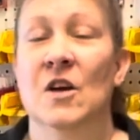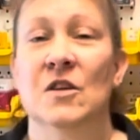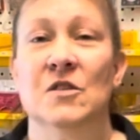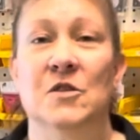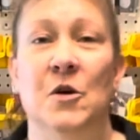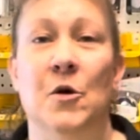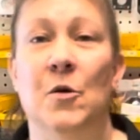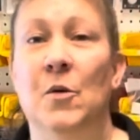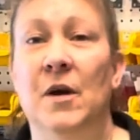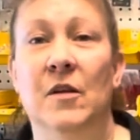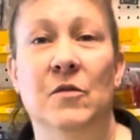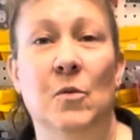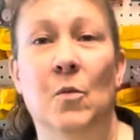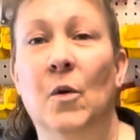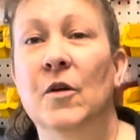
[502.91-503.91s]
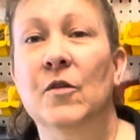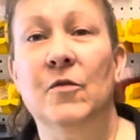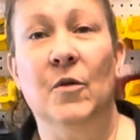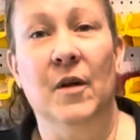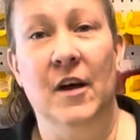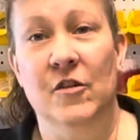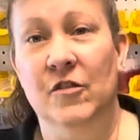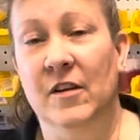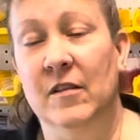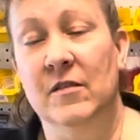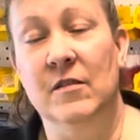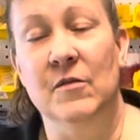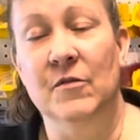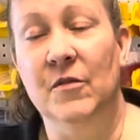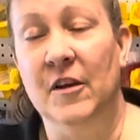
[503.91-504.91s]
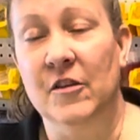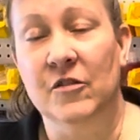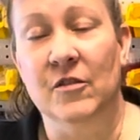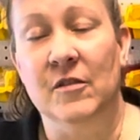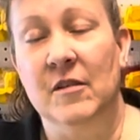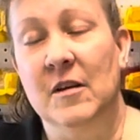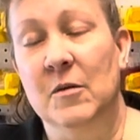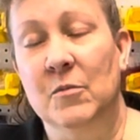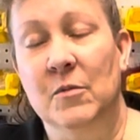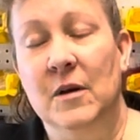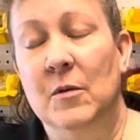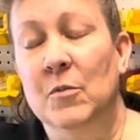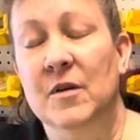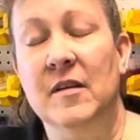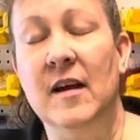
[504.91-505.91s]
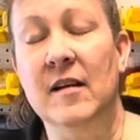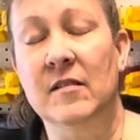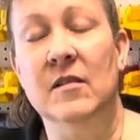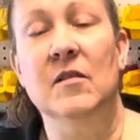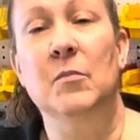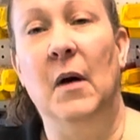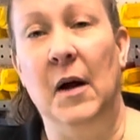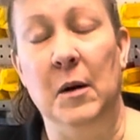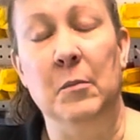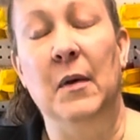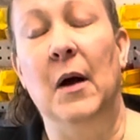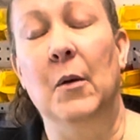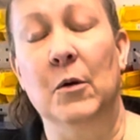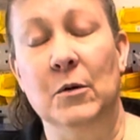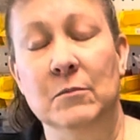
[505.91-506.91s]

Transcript: So it's a wonderful hedge against inflation. It, it retains its buying power.